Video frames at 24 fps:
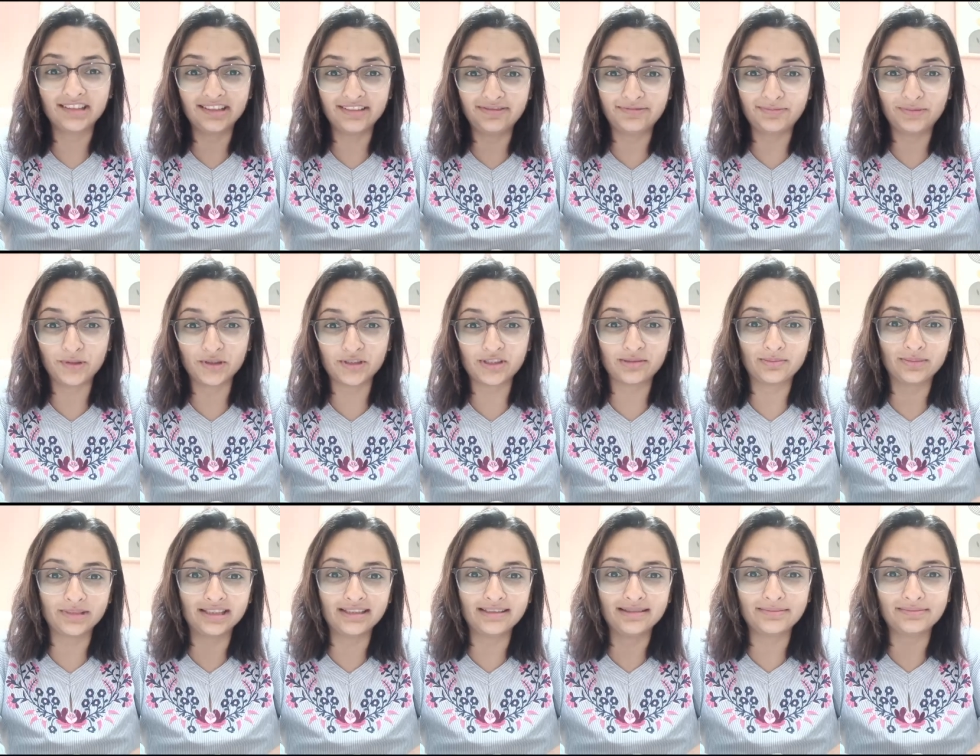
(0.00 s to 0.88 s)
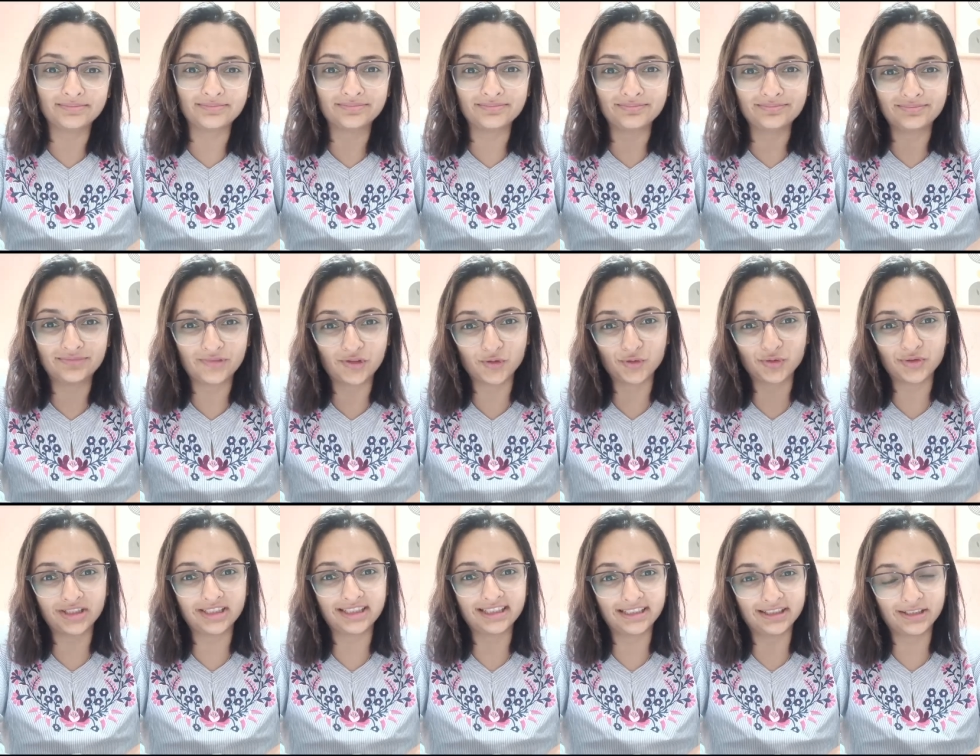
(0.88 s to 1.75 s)
if possible
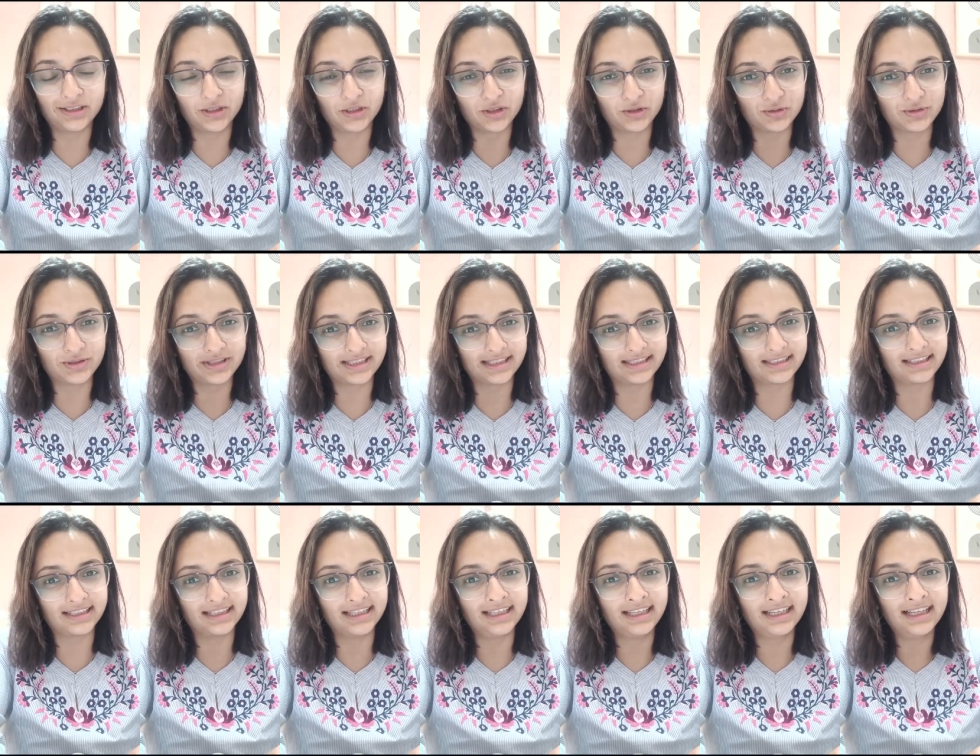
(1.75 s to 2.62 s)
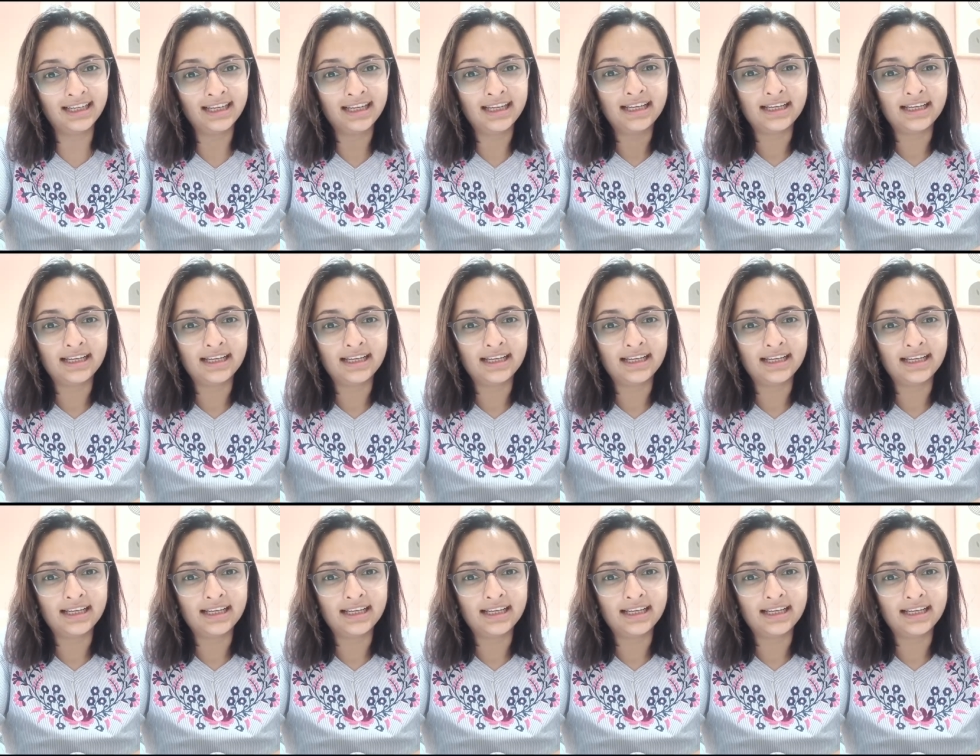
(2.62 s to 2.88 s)
choose it in your own city,